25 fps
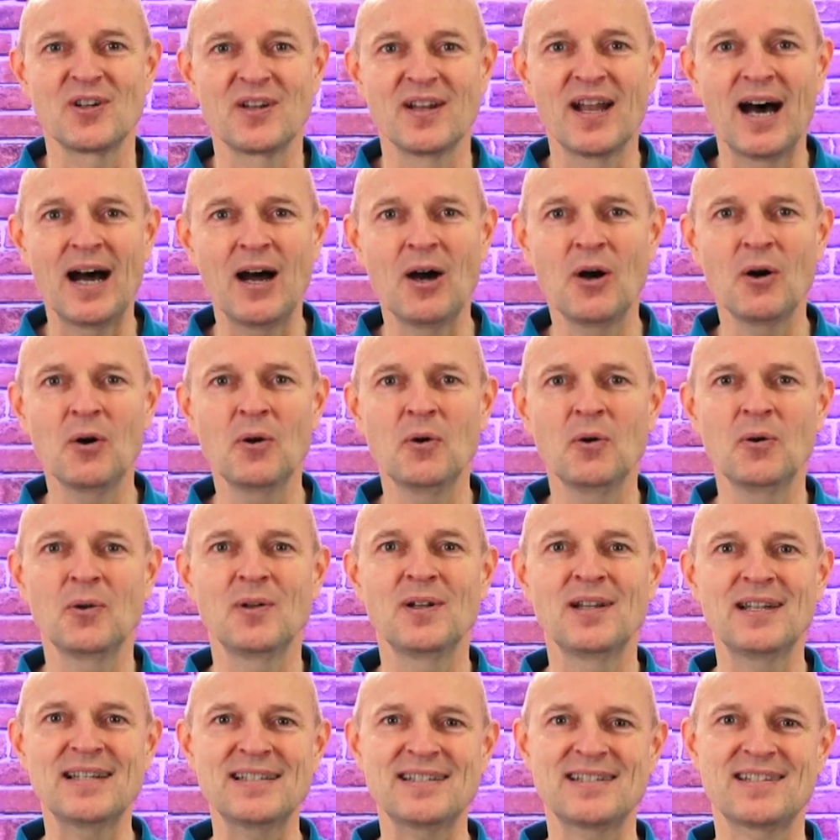Now
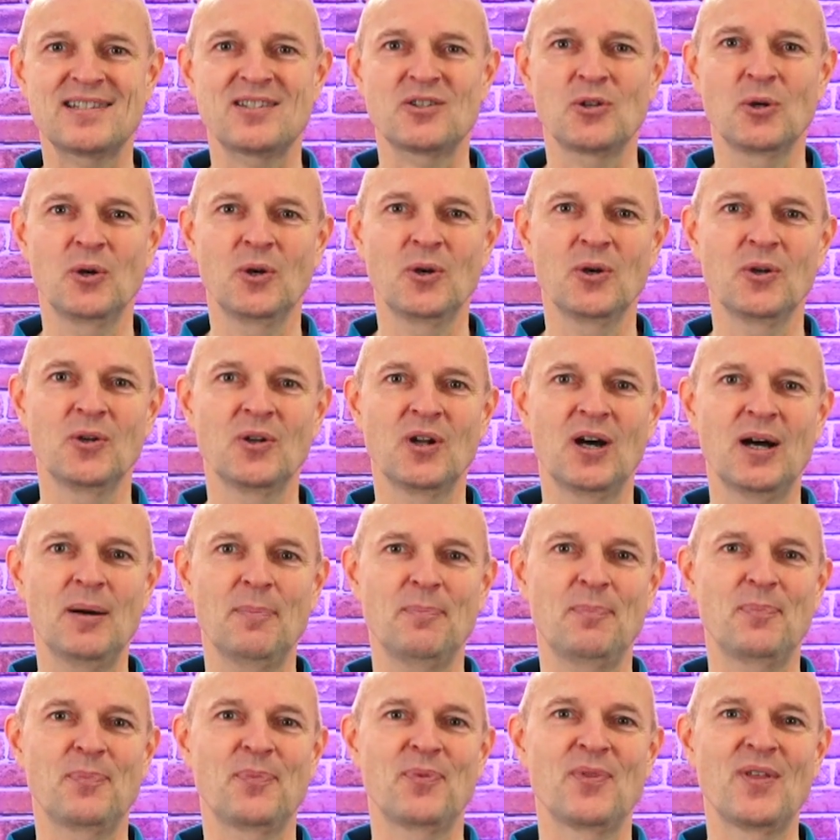let's turn
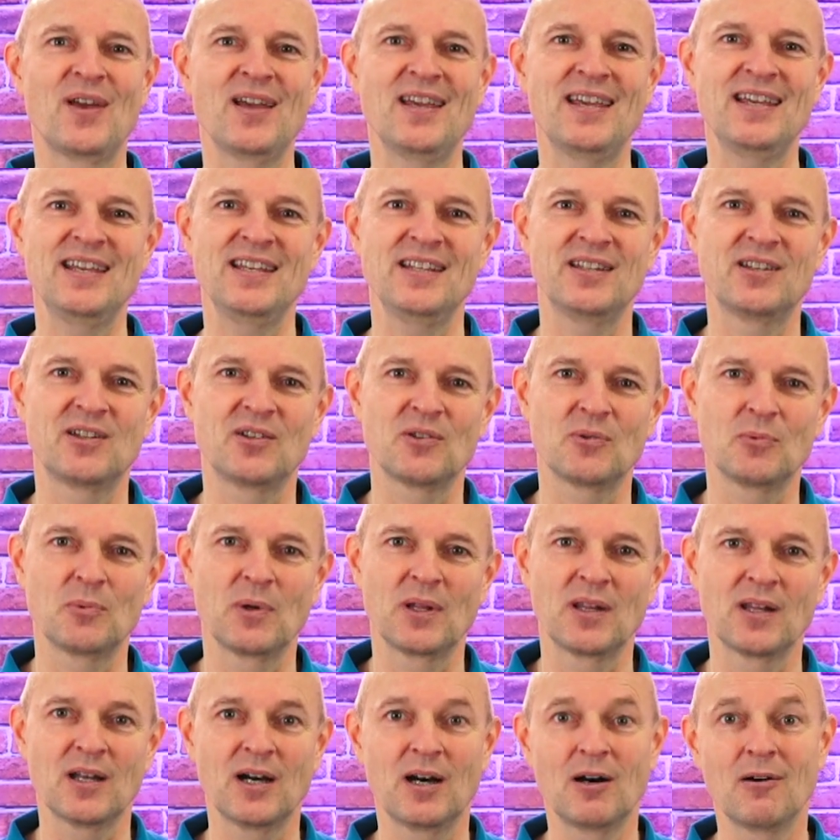up the heat
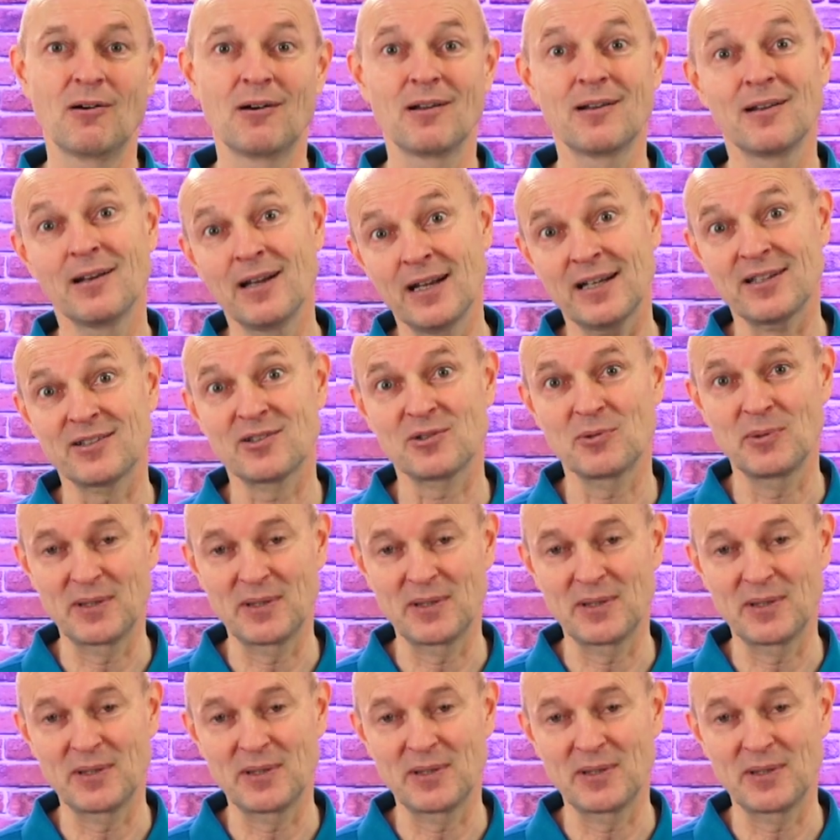with our next